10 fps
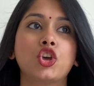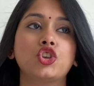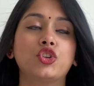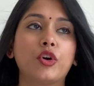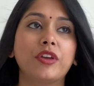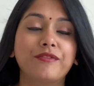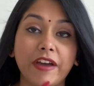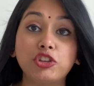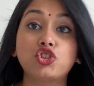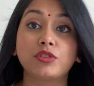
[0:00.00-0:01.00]
you know,
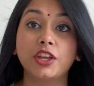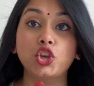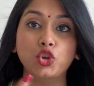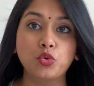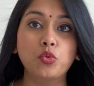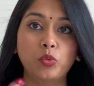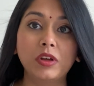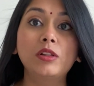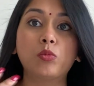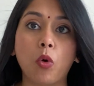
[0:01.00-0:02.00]
eventually you
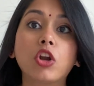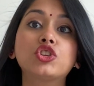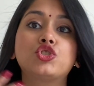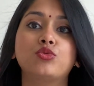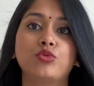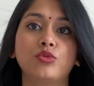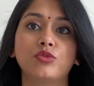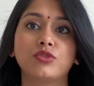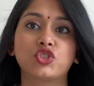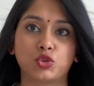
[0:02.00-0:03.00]
will want to
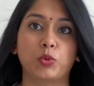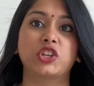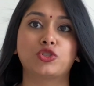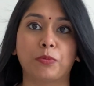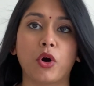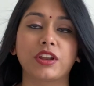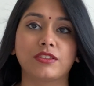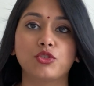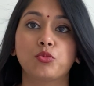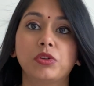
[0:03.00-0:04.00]
switch
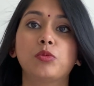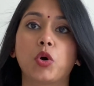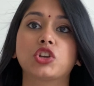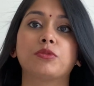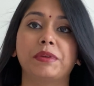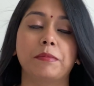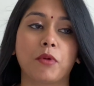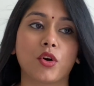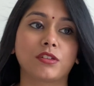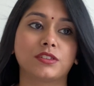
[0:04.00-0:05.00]
bodies. You will want to be
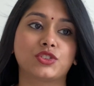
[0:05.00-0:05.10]
mortal.